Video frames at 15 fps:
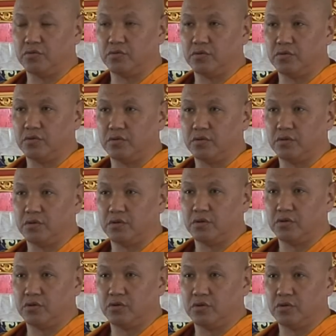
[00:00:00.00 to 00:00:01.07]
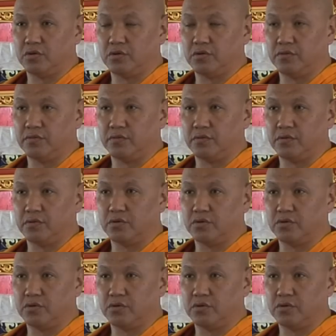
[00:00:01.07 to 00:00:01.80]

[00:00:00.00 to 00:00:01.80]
(silence)